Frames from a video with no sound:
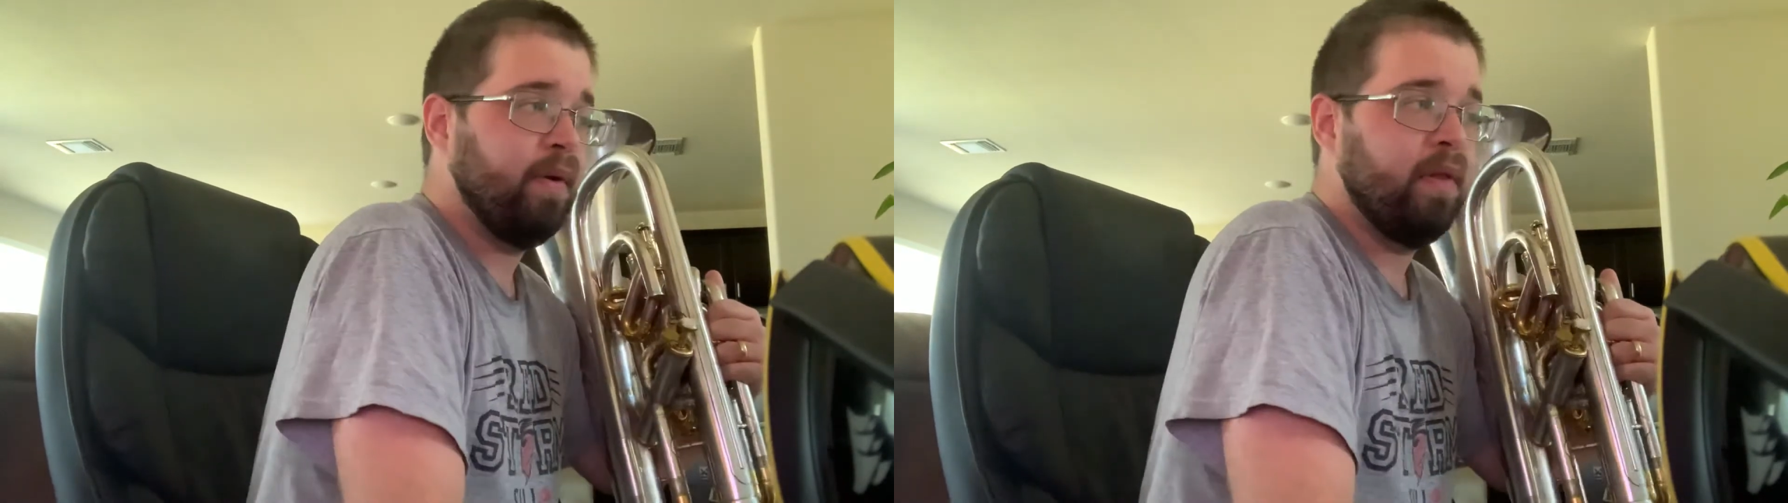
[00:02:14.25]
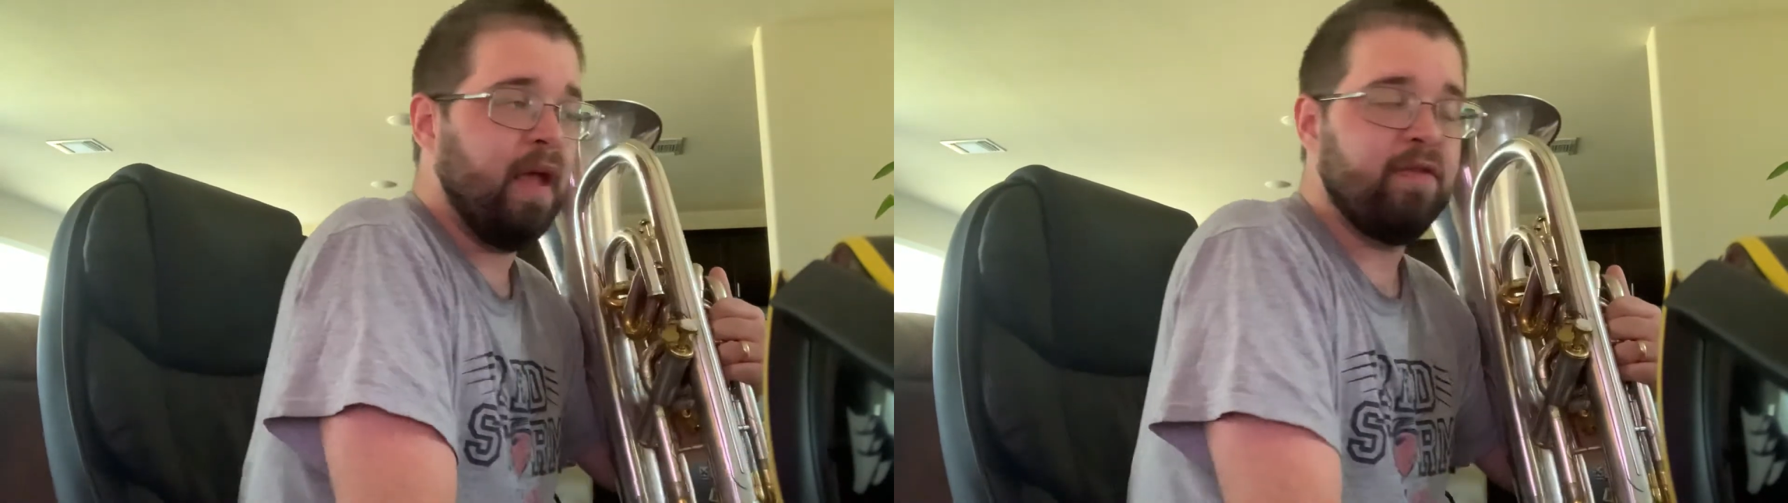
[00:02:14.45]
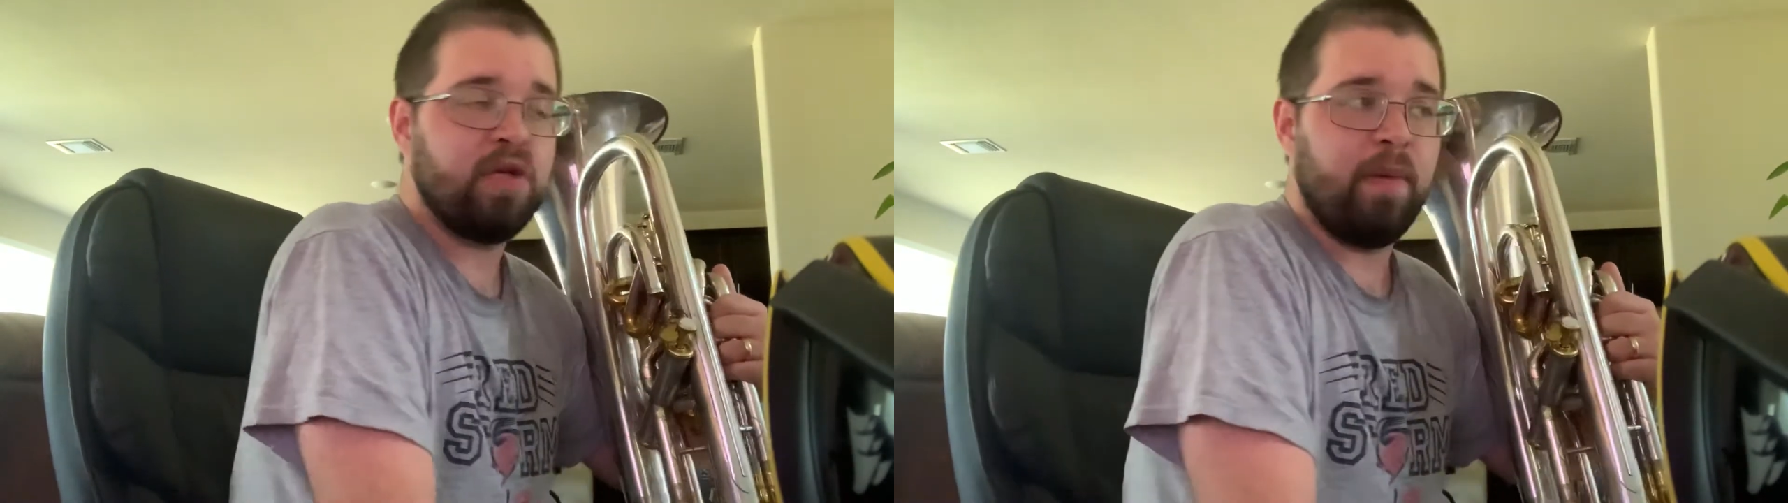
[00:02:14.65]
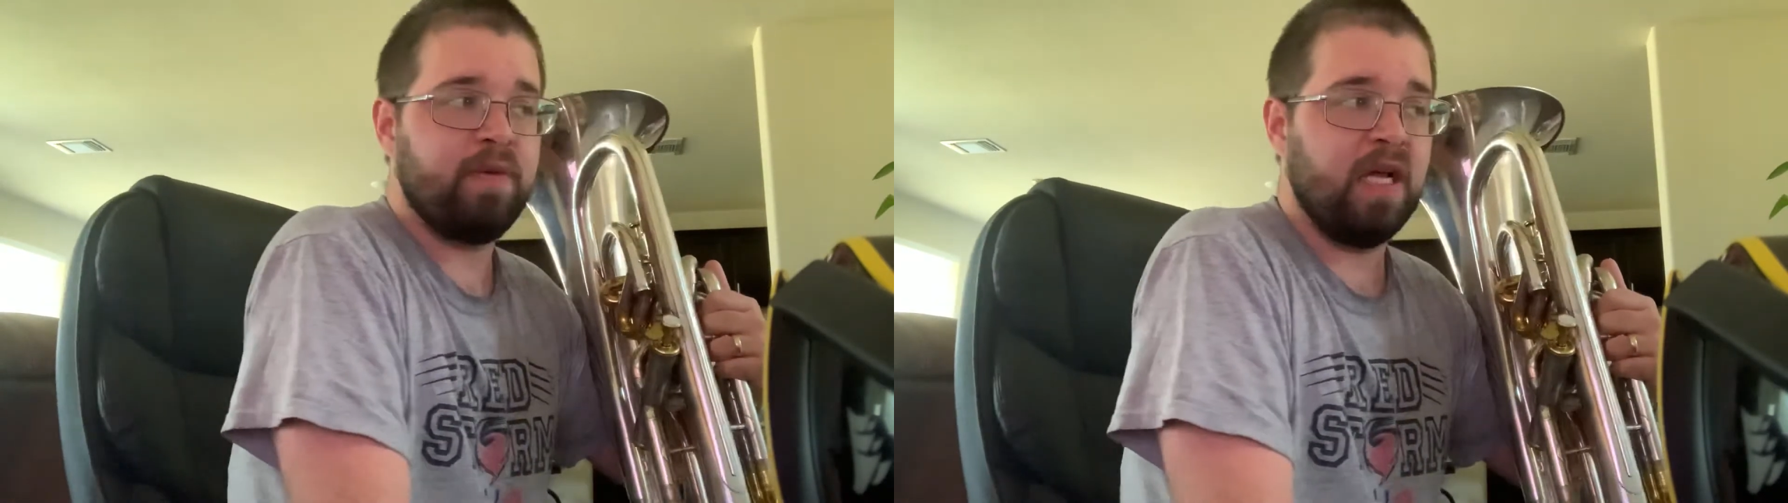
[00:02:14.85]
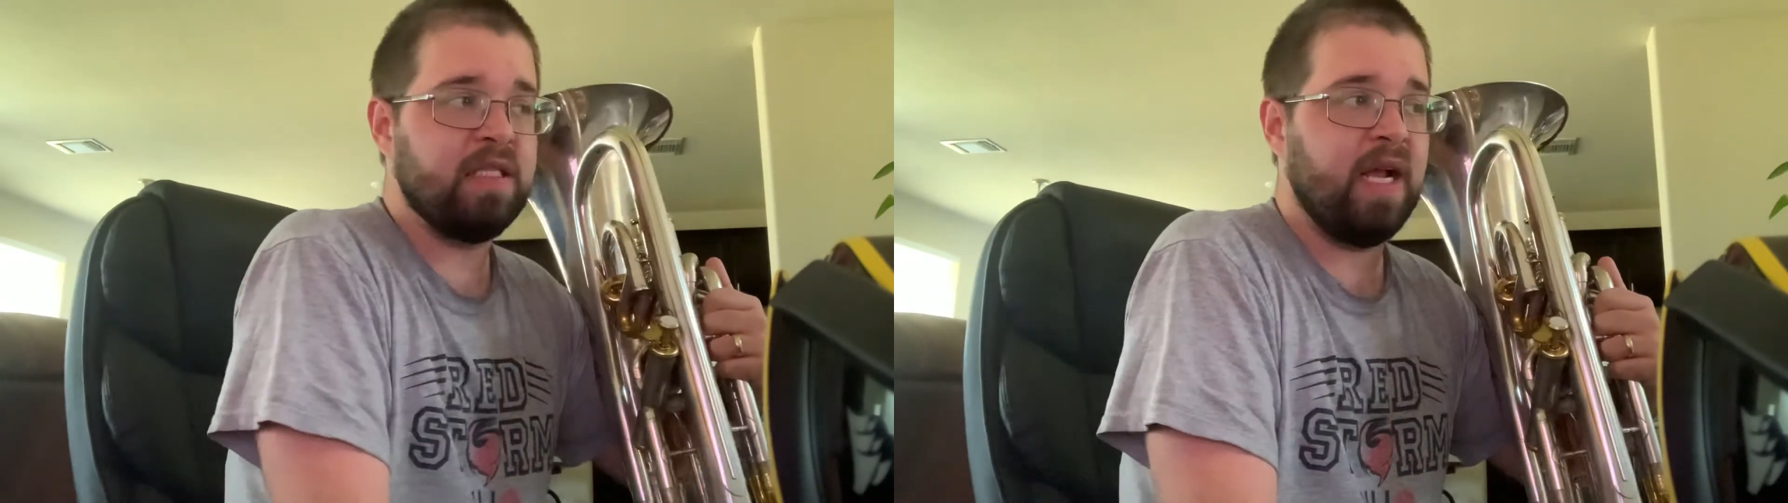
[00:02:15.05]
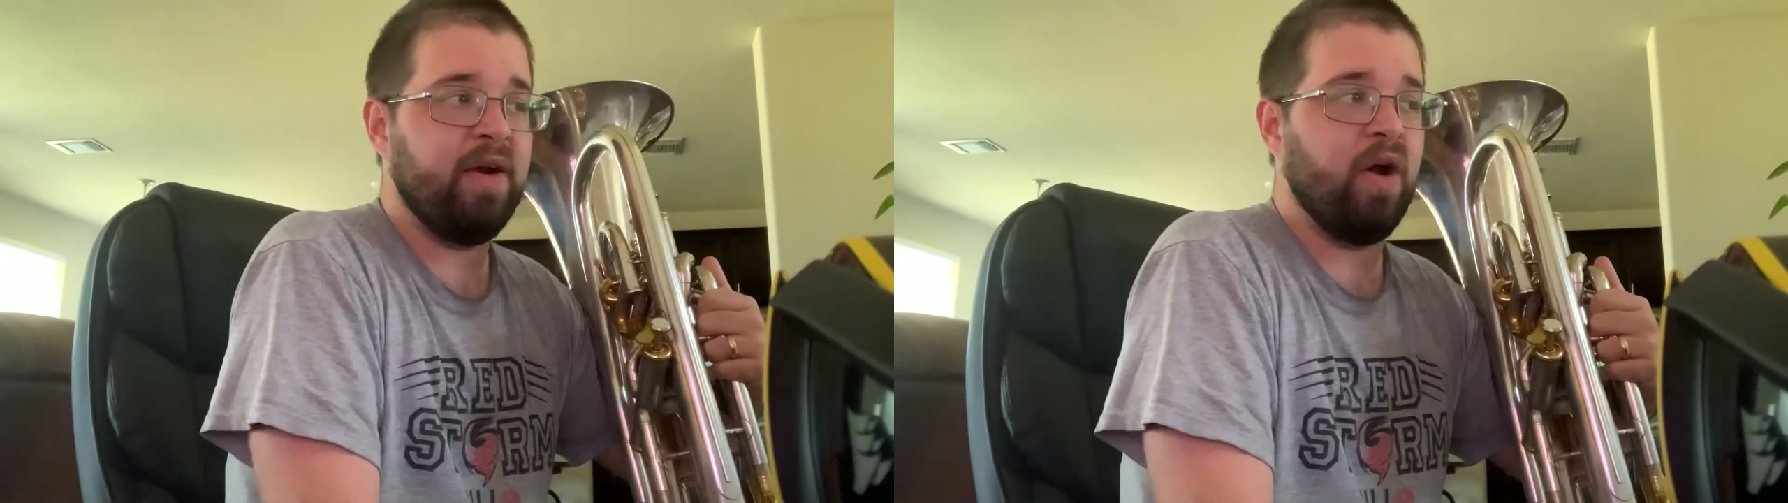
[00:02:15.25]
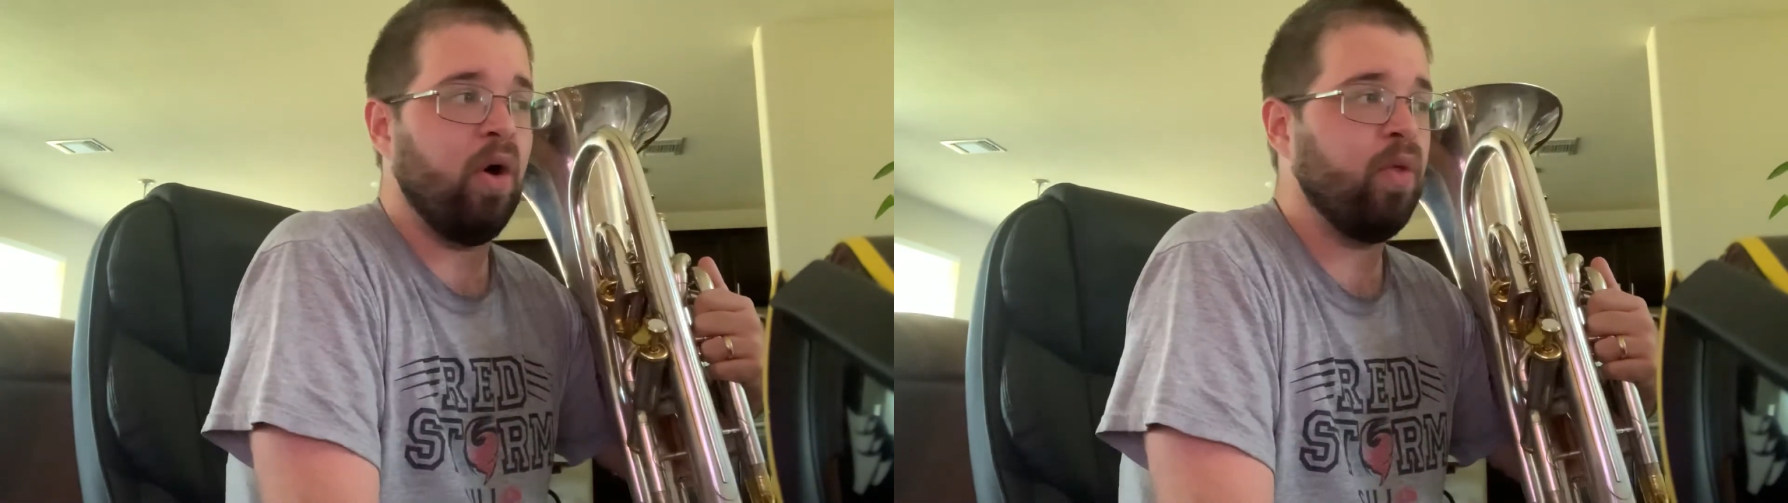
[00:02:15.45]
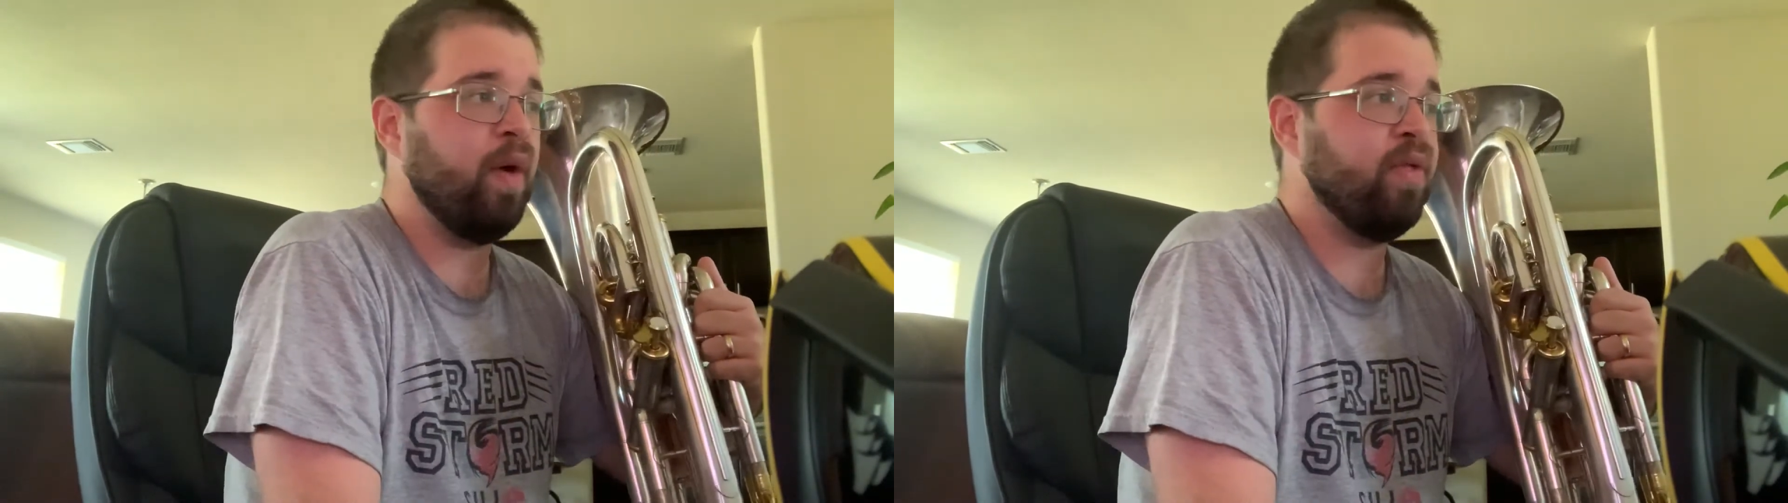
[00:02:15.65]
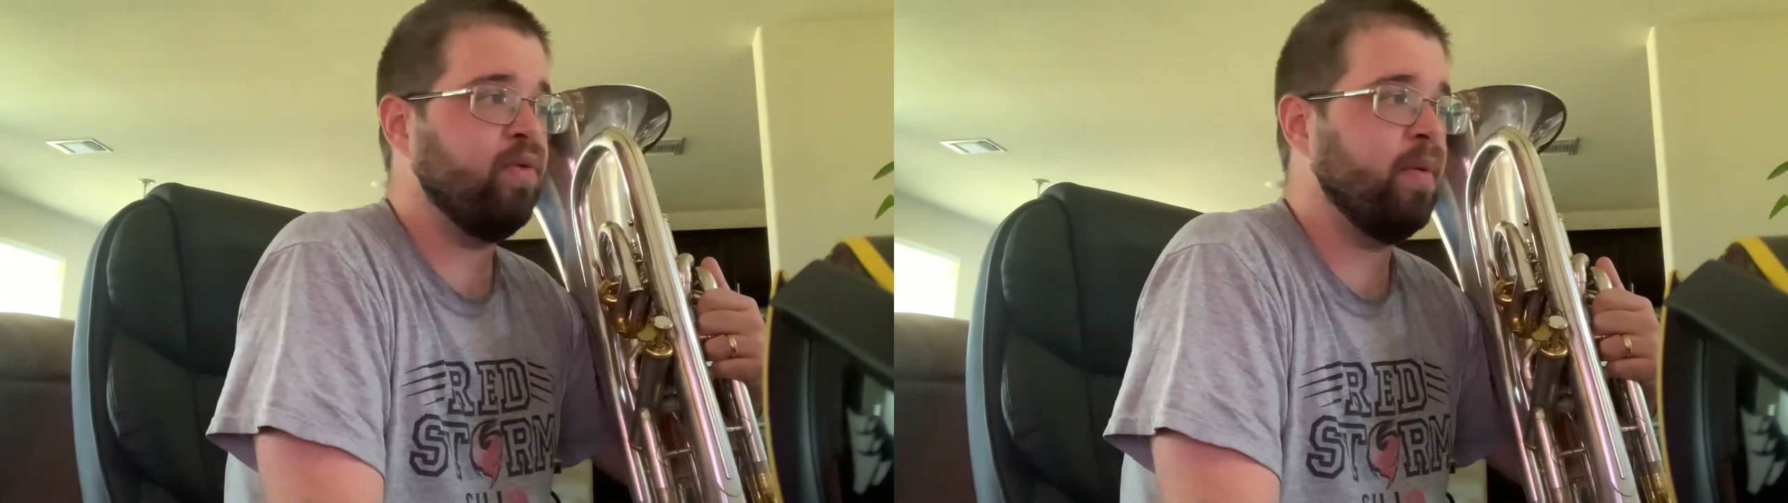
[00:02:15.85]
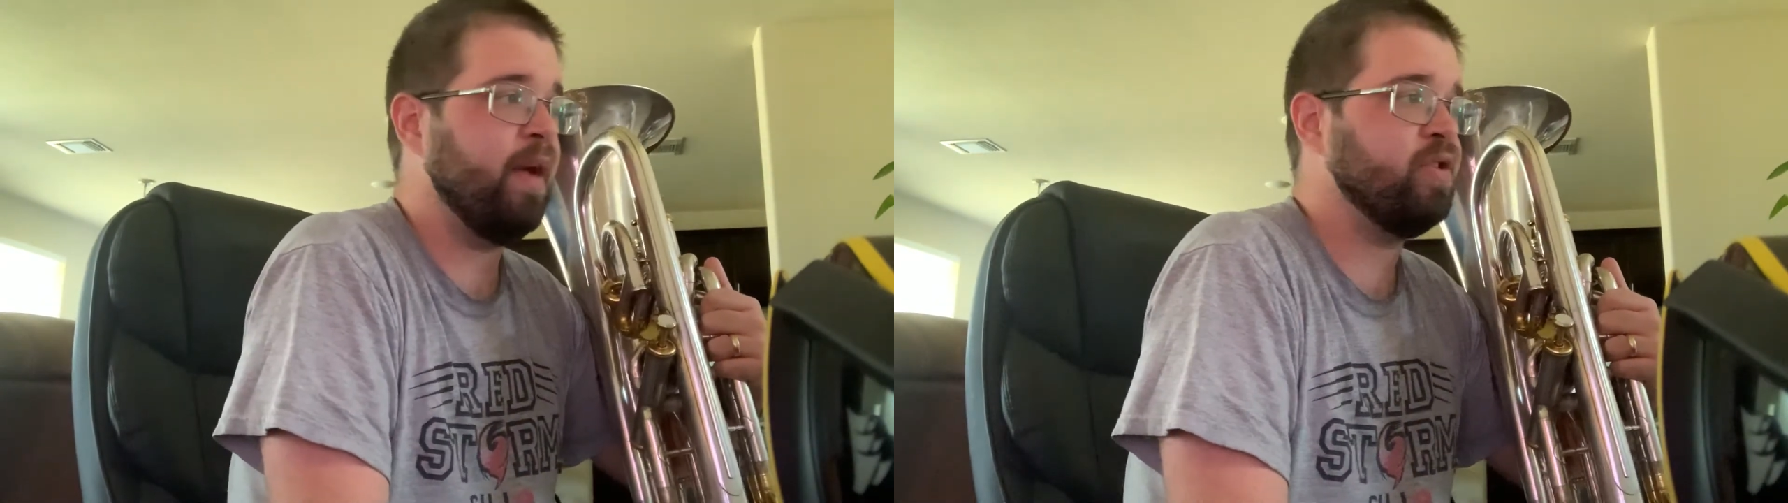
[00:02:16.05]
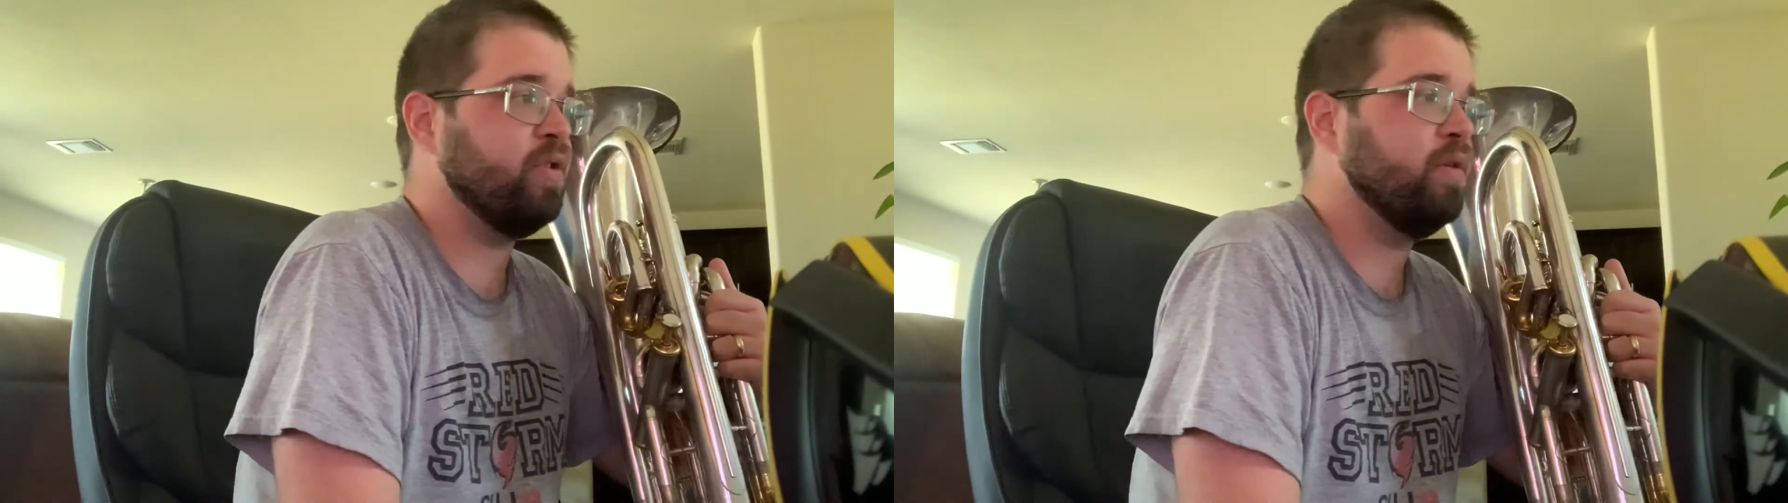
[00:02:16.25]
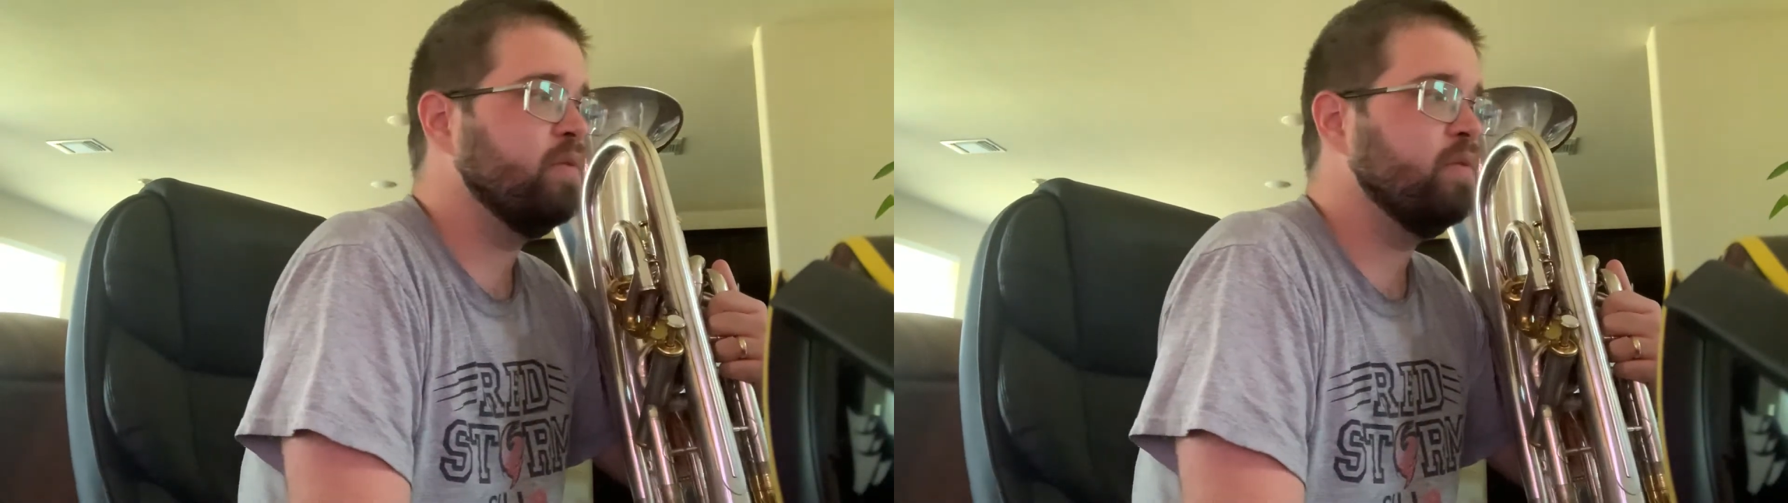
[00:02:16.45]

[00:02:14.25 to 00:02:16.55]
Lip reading: The F sharp does carry all the way through the measure.